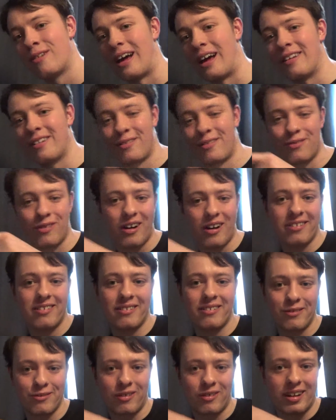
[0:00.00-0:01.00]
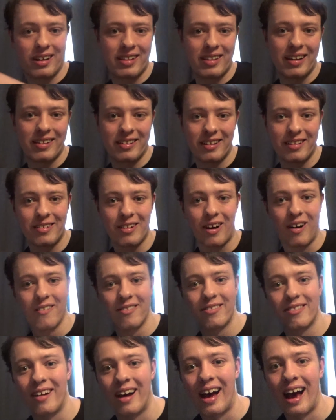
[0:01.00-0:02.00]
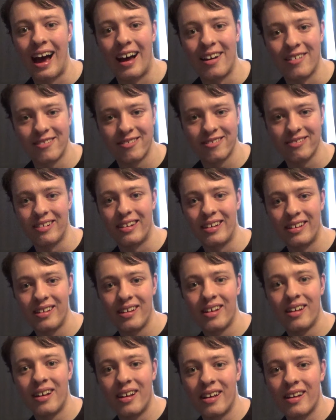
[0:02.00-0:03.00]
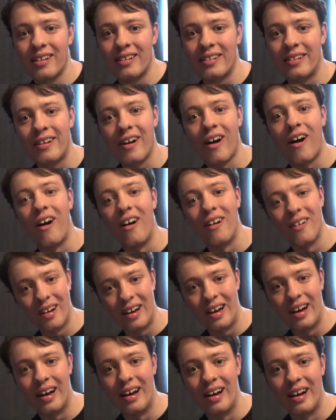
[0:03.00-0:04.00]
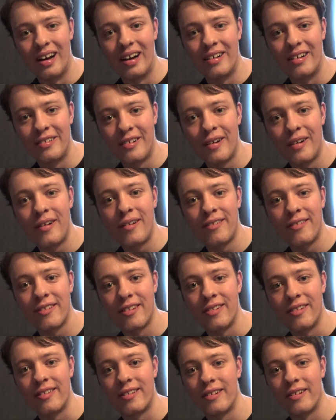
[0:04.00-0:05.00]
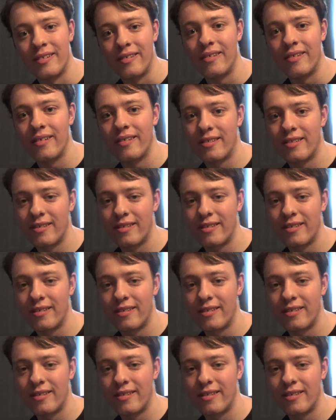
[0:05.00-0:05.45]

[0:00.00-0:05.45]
just thought it was funny that the Doctor actually got Newton to